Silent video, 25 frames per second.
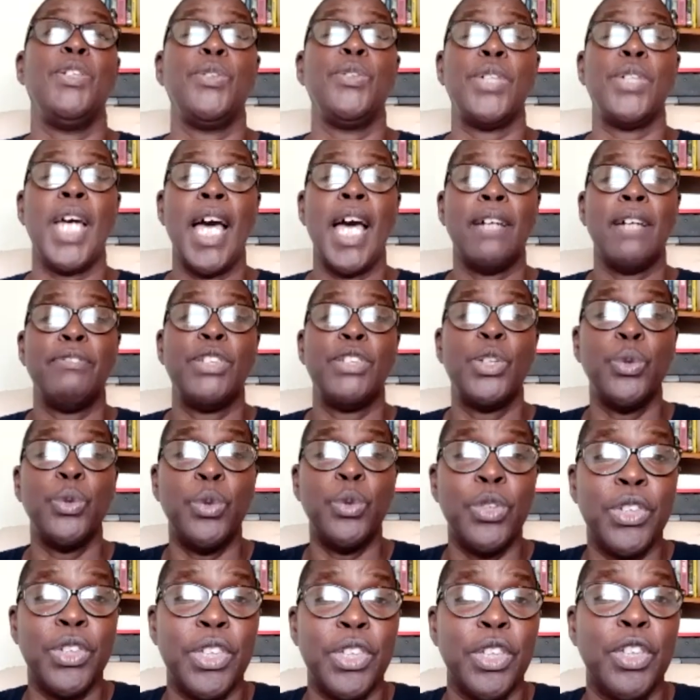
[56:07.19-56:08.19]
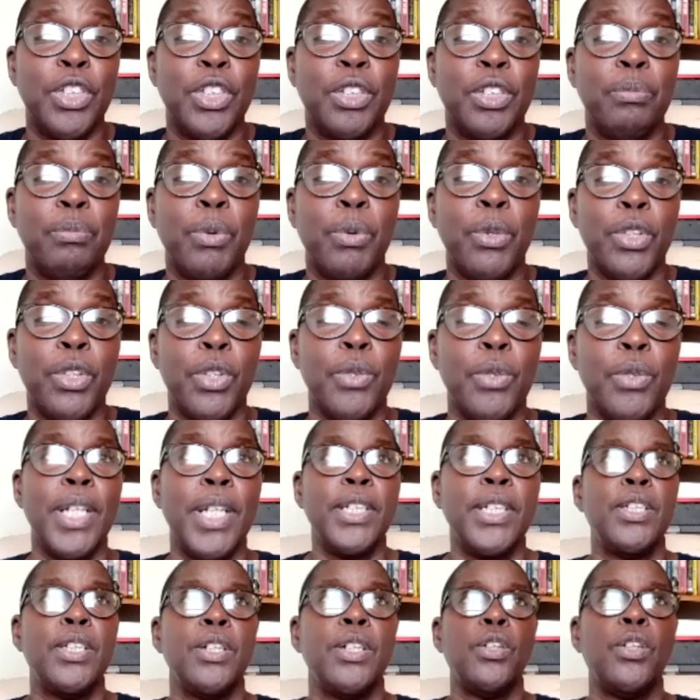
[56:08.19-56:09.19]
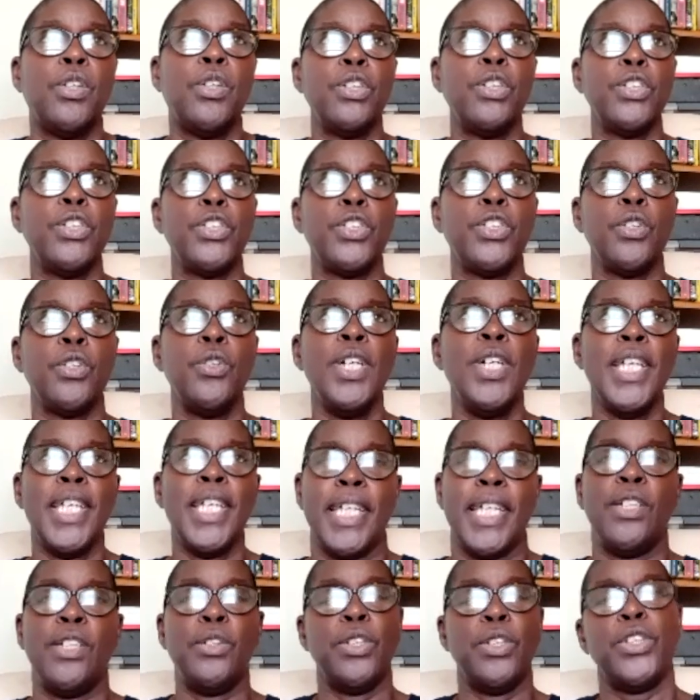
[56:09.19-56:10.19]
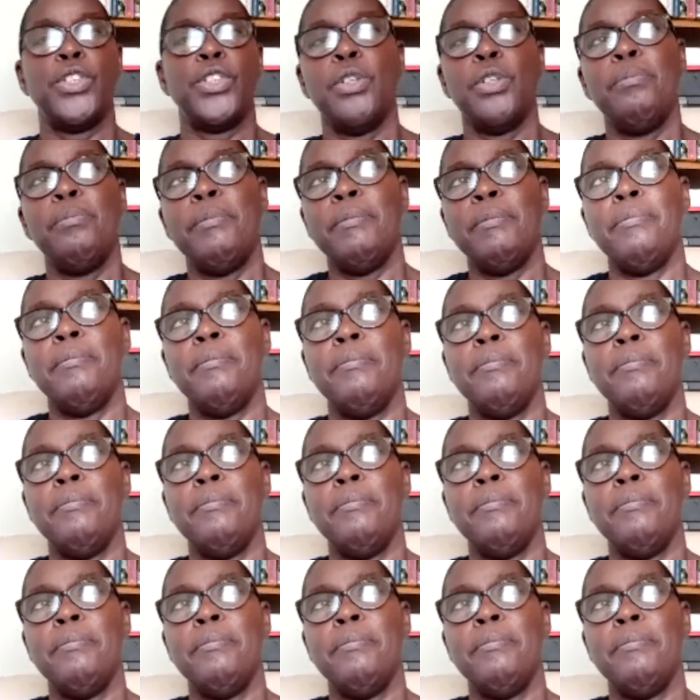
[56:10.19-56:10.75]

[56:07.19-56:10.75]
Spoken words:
have tools that support you, and it also